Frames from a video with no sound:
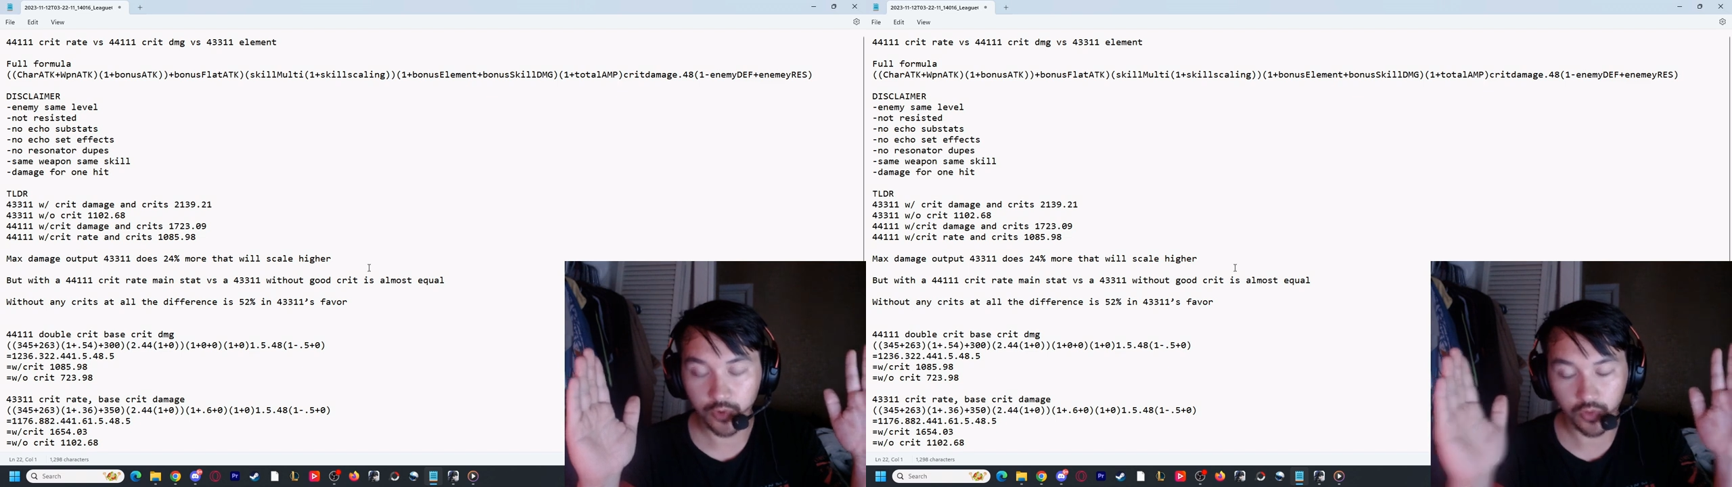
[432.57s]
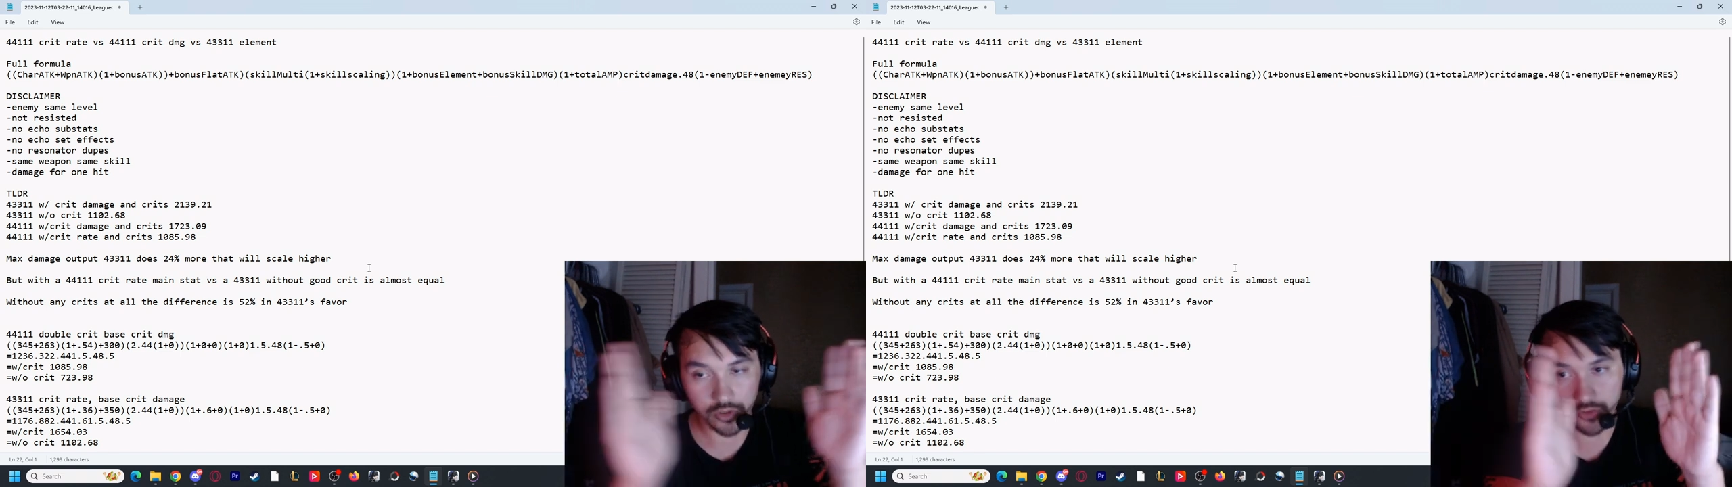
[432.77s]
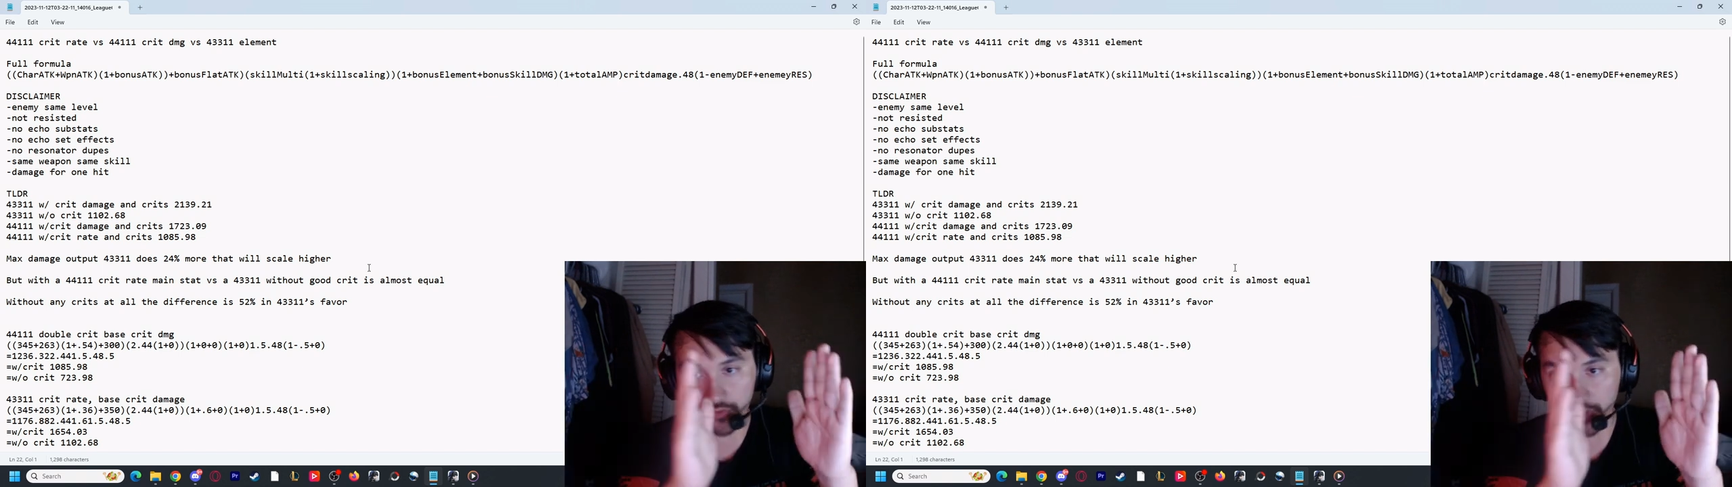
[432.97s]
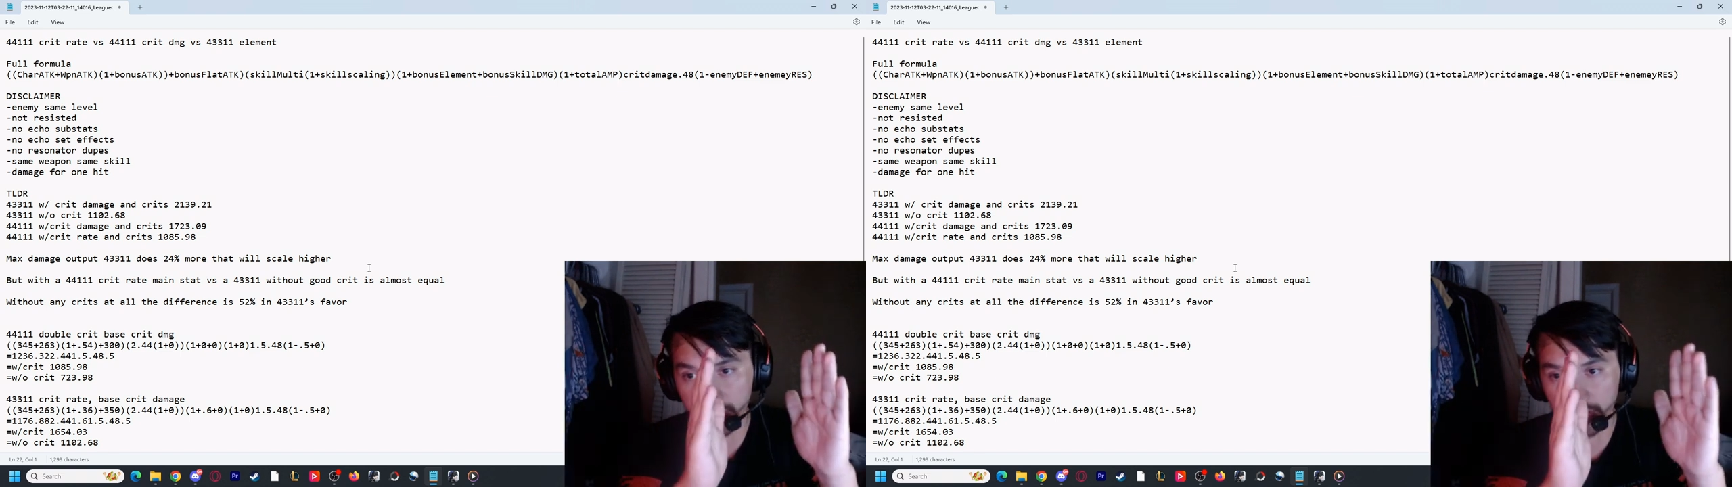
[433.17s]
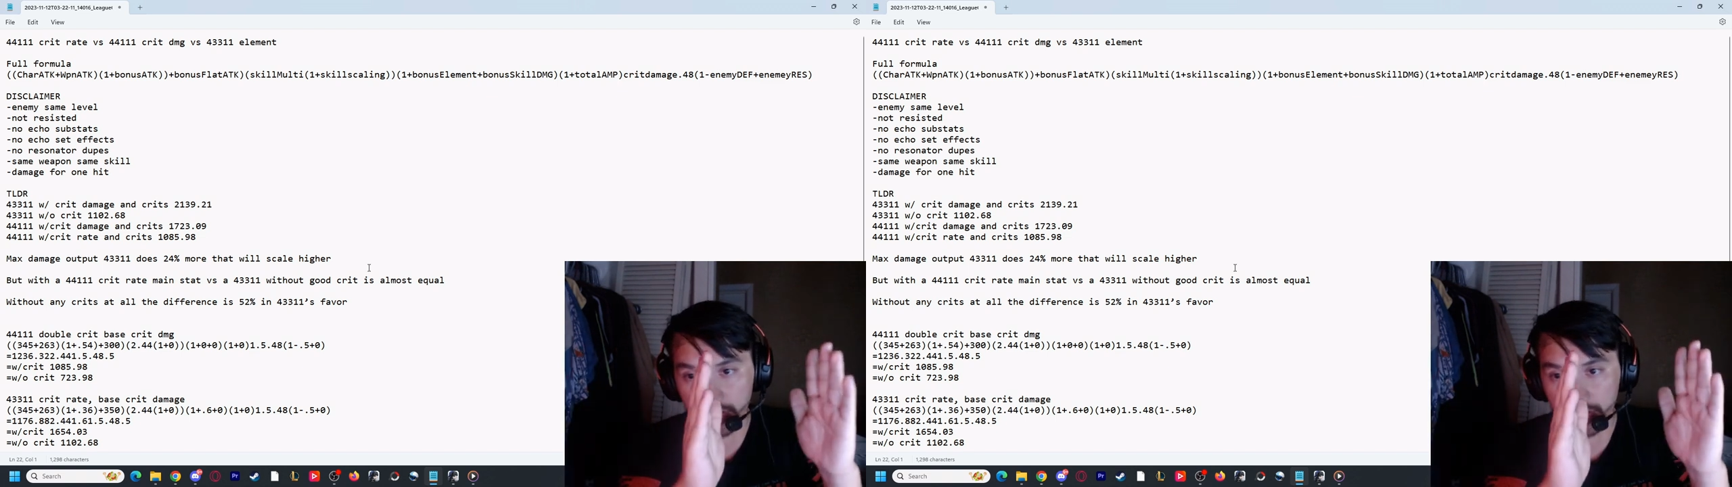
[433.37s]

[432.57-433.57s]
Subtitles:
or shrinks,